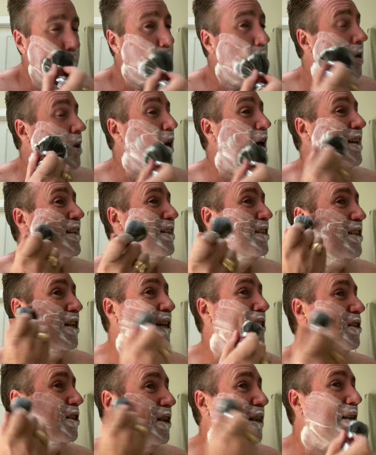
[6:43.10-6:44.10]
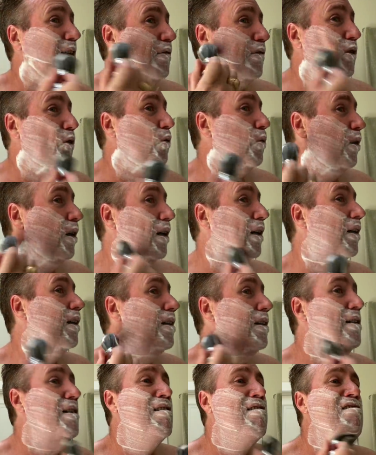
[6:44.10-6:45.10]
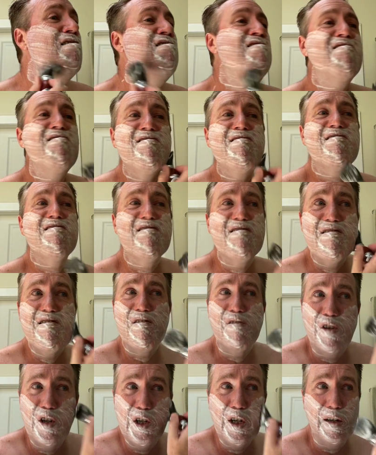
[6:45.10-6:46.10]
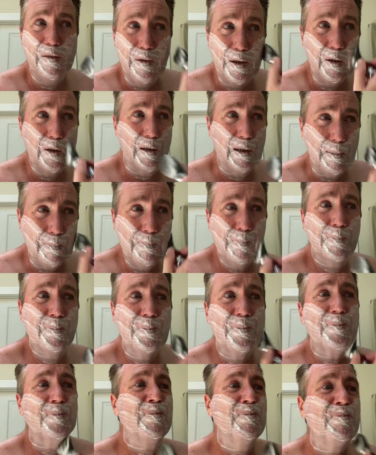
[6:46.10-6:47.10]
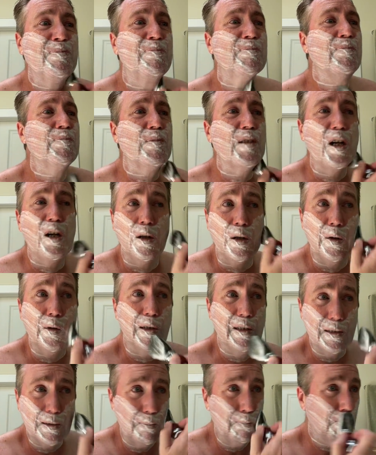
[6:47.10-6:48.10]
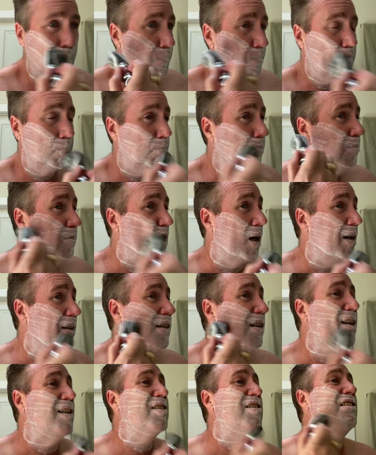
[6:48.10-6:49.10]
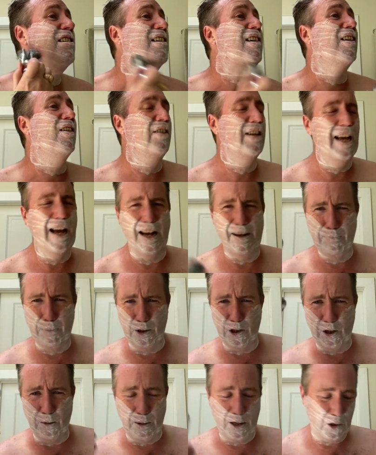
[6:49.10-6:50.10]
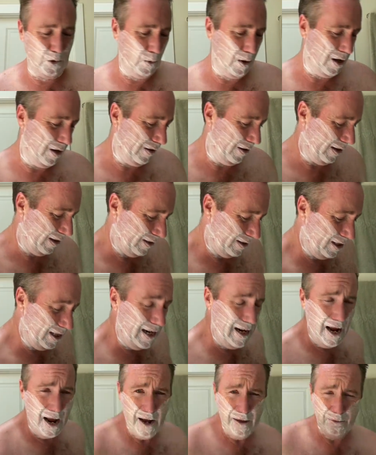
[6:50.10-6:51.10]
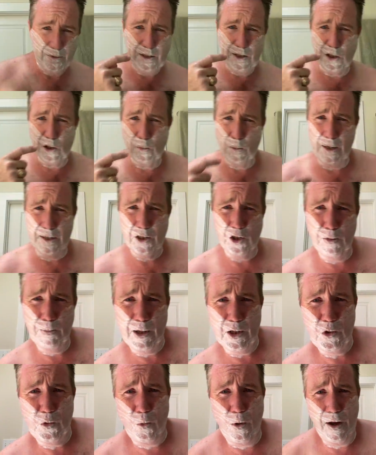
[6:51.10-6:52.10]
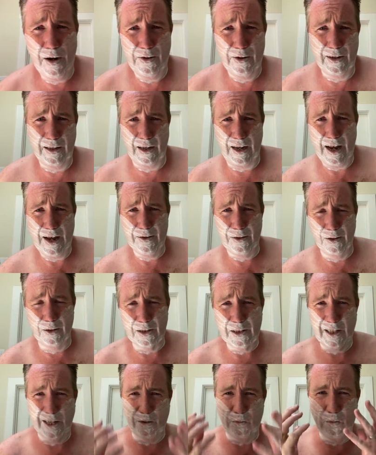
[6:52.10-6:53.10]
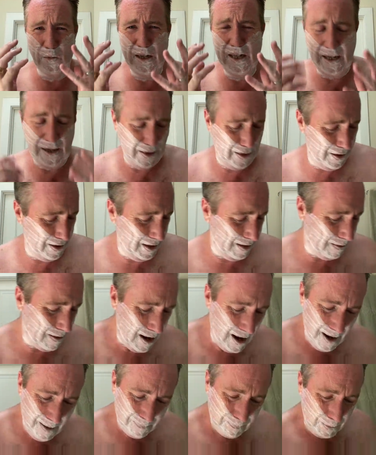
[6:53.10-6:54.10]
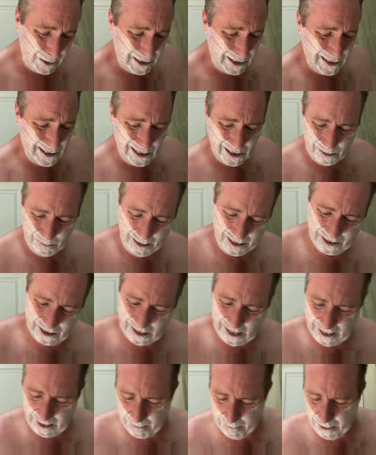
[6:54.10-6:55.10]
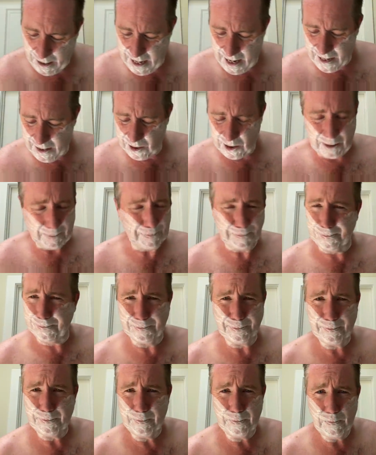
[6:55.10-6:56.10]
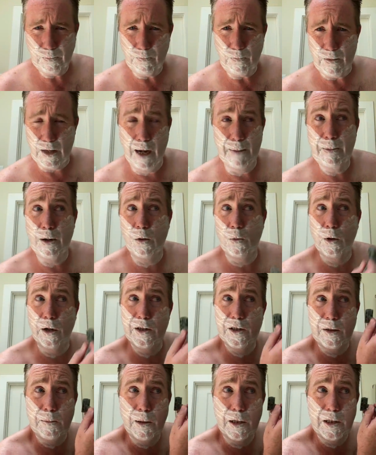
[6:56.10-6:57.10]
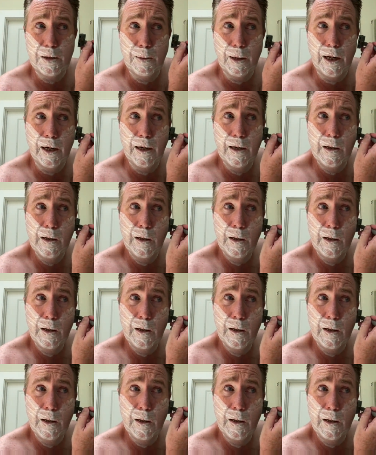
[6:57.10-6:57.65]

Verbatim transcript: a light dusting, if you will, of shaving cream. Although it is not dusty at all. Yeah, I put too much water there. See, this is what too much water in a lather looks like, really thin. But since it's my second pass, I'm not worried too much about it.